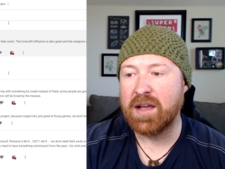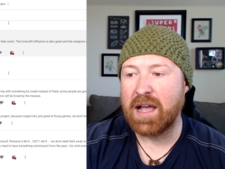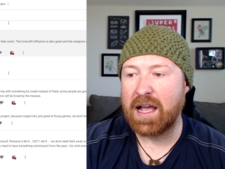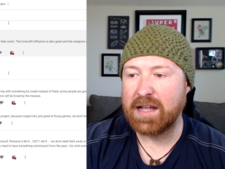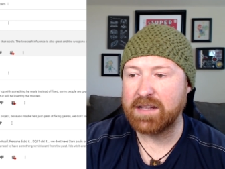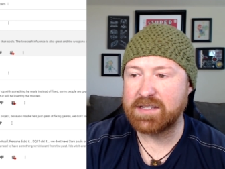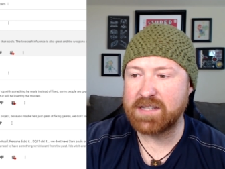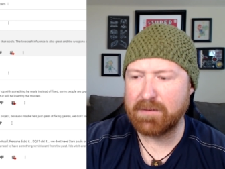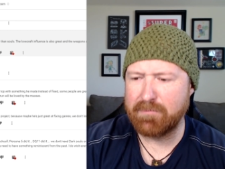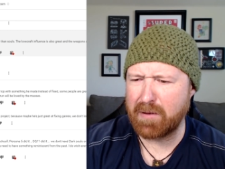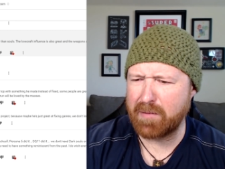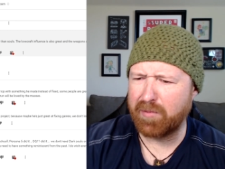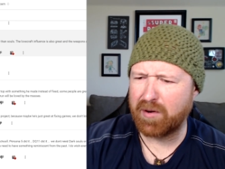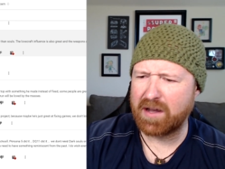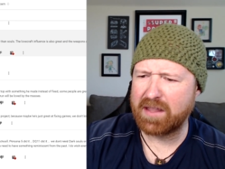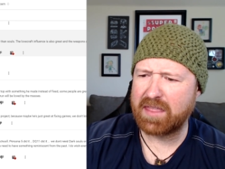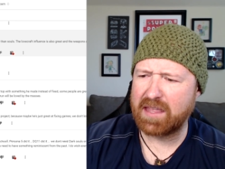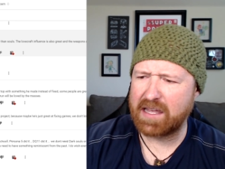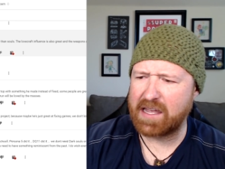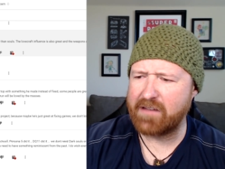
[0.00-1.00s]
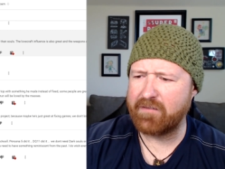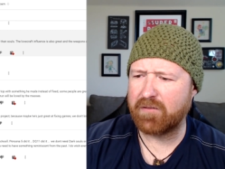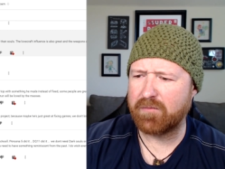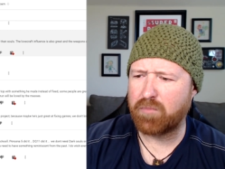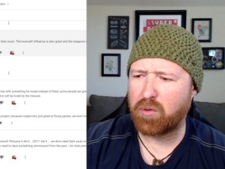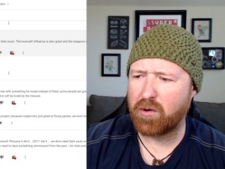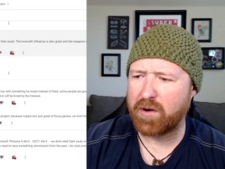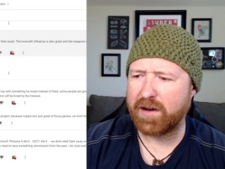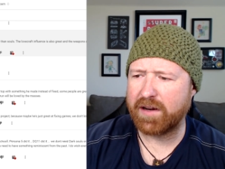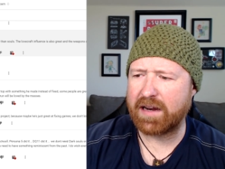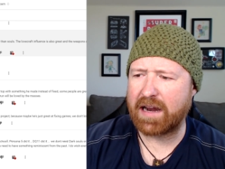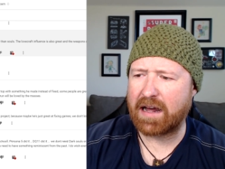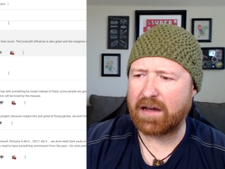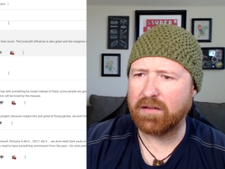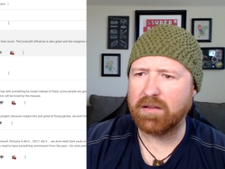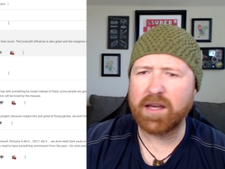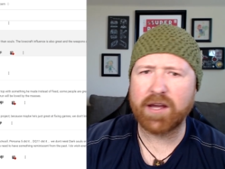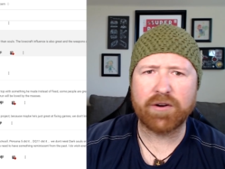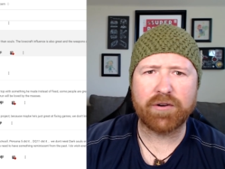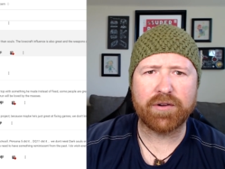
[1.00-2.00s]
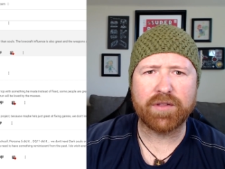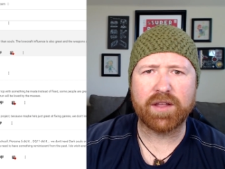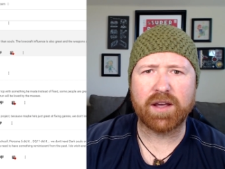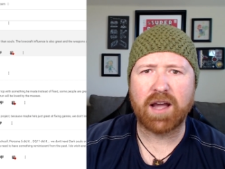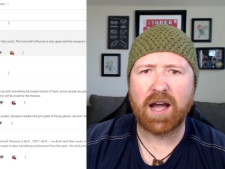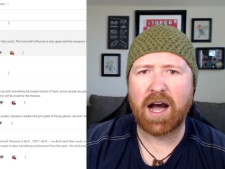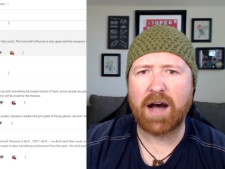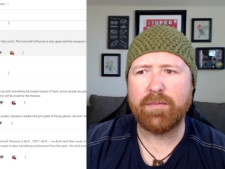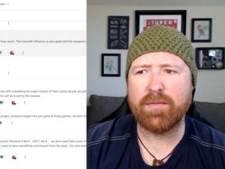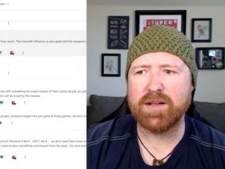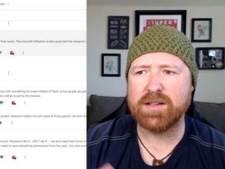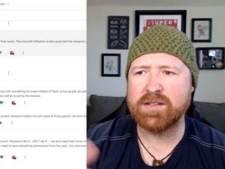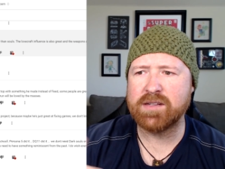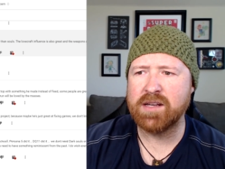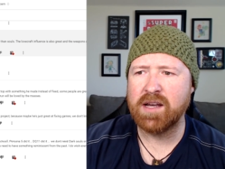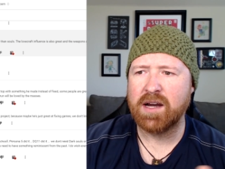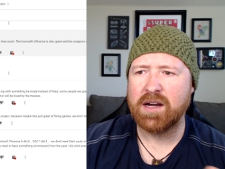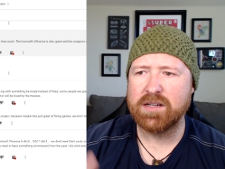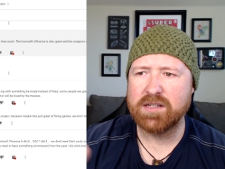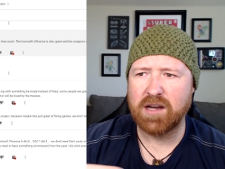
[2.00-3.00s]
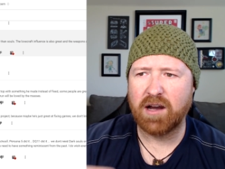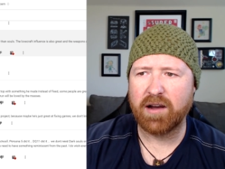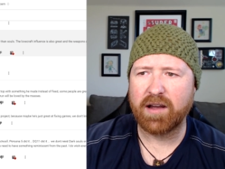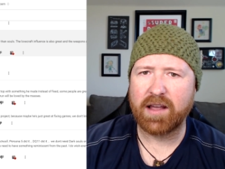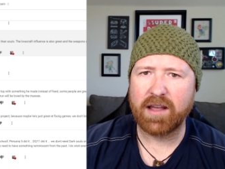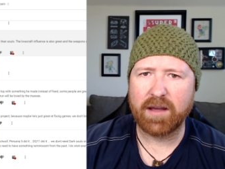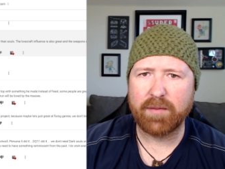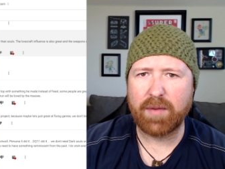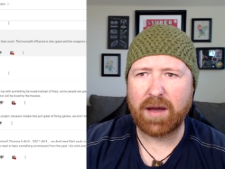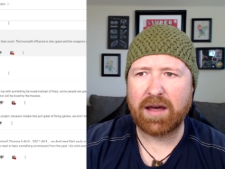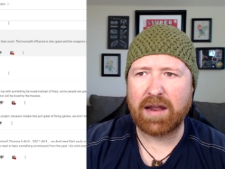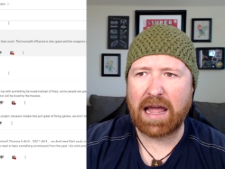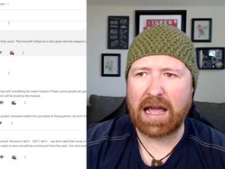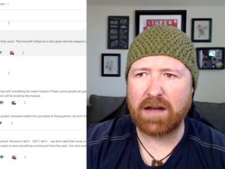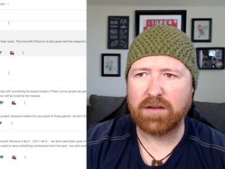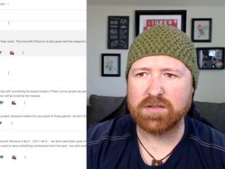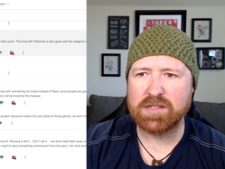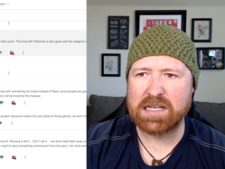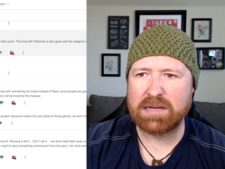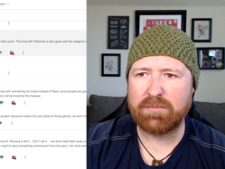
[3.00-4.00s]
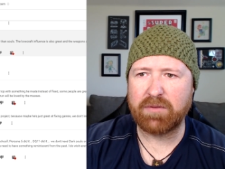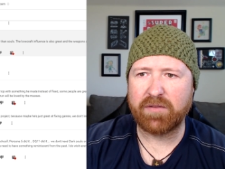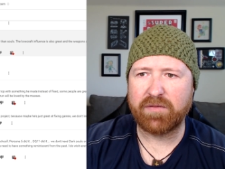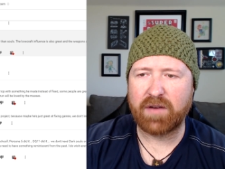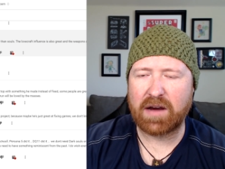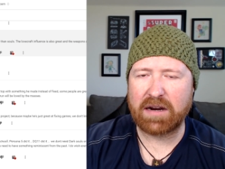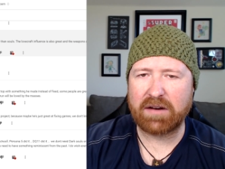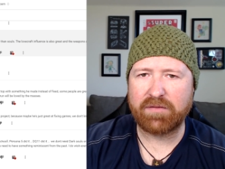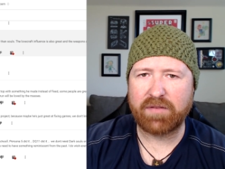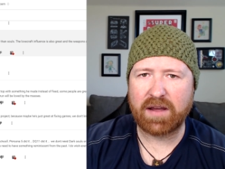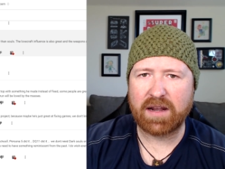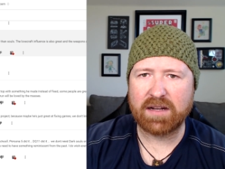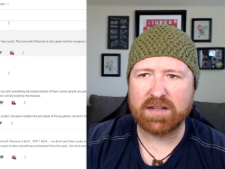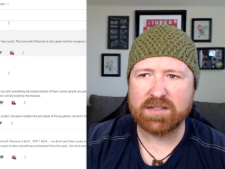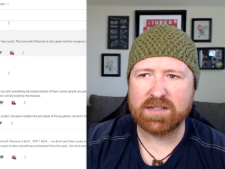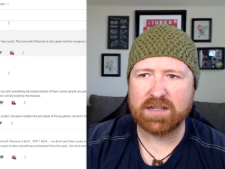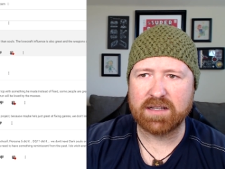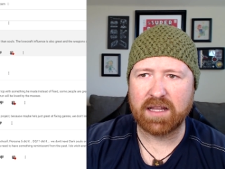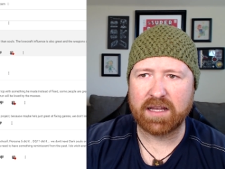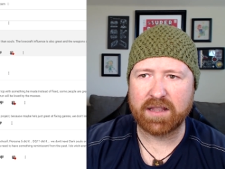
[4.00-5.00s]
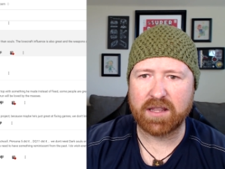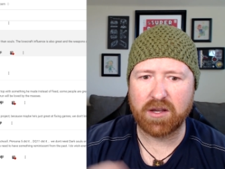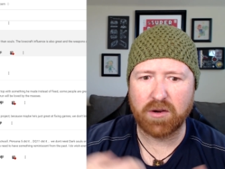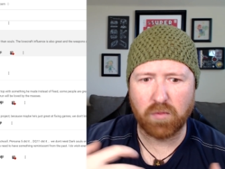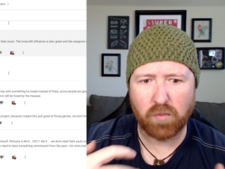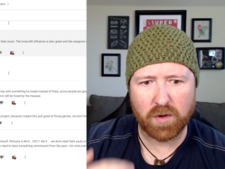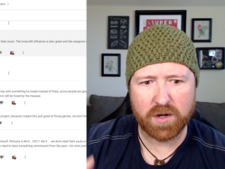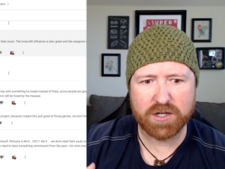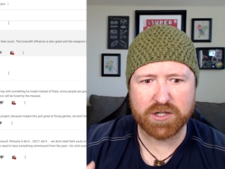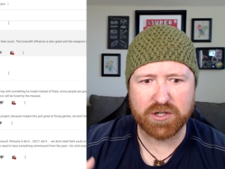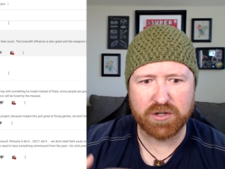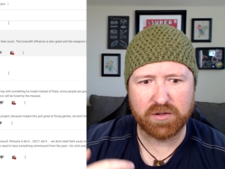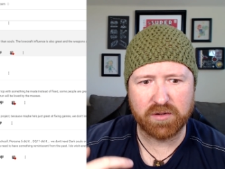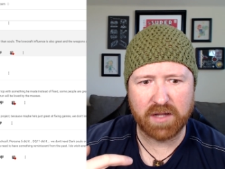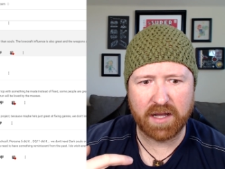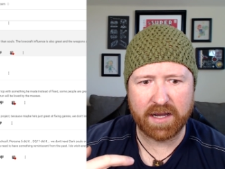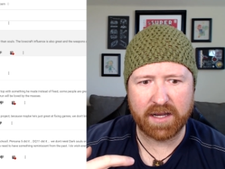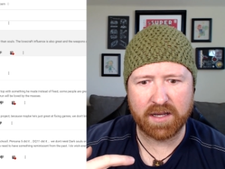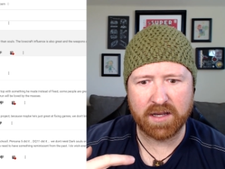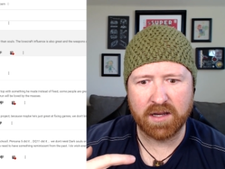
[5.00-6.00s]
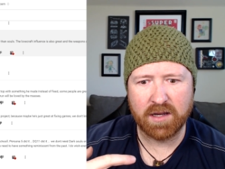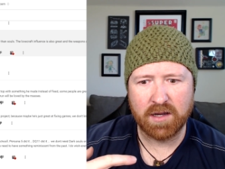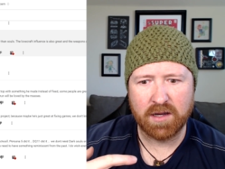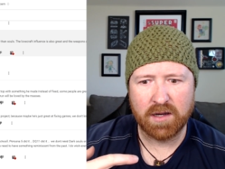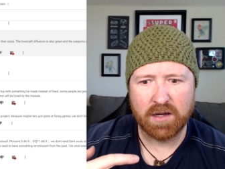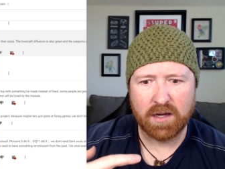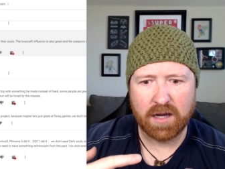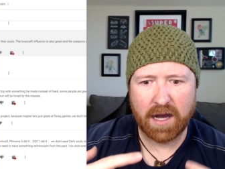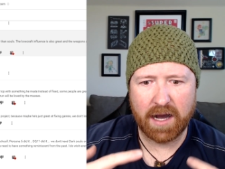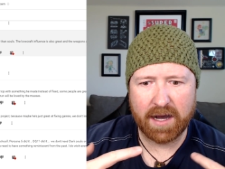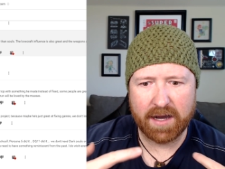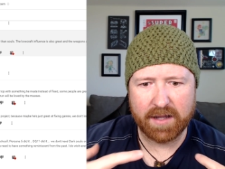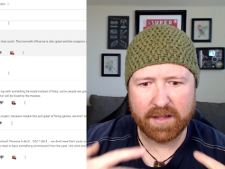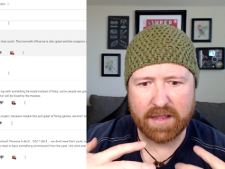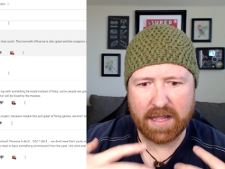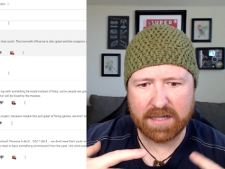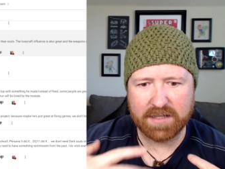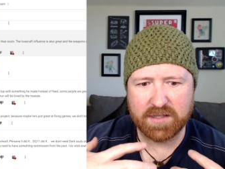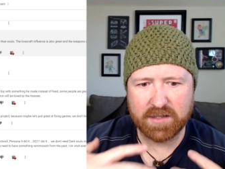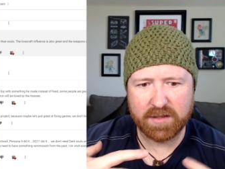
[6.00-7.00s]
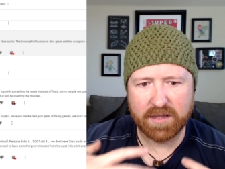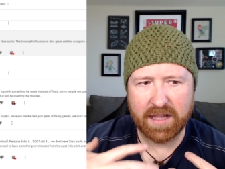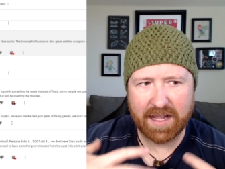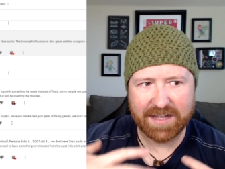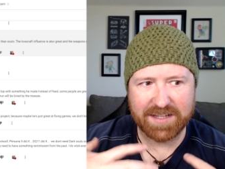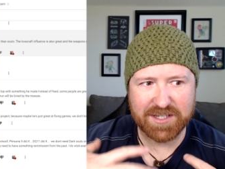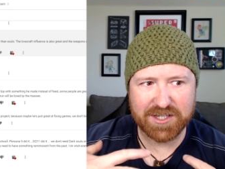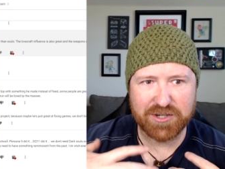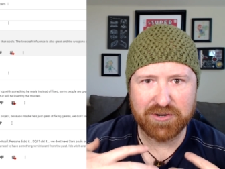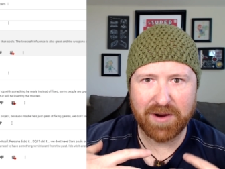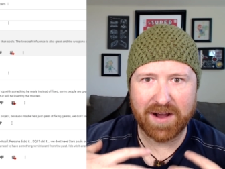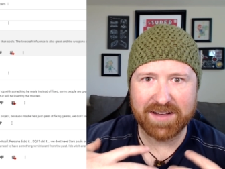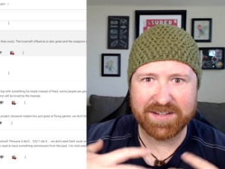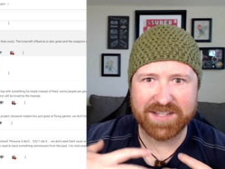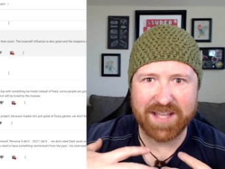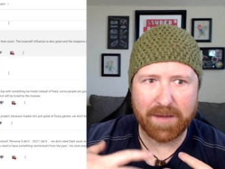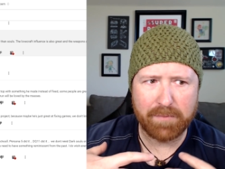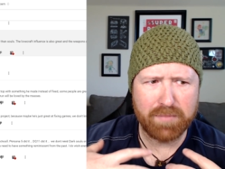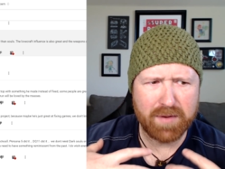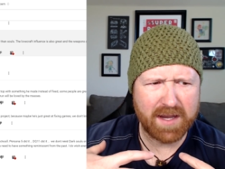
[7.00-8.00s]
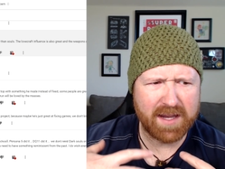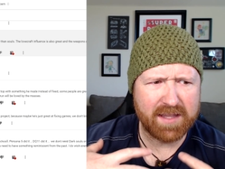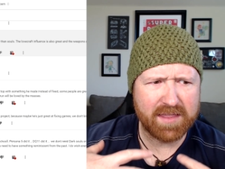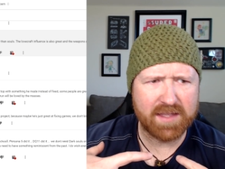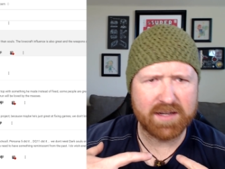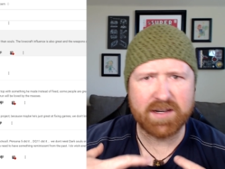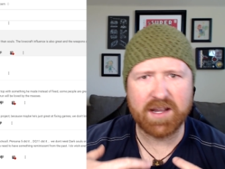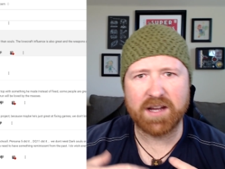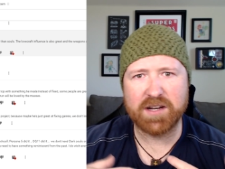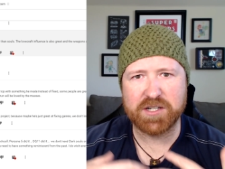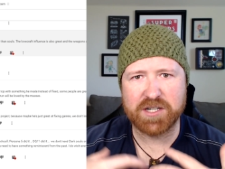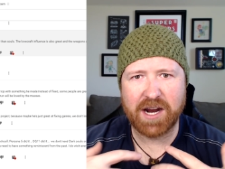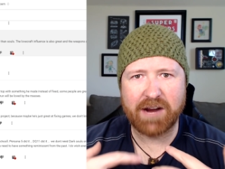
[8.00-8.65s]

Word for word: and some people I think even pointed out later in the comments talking about how some of Final Fantasy, like the original, like uh, that that stress, that being in the dungeon.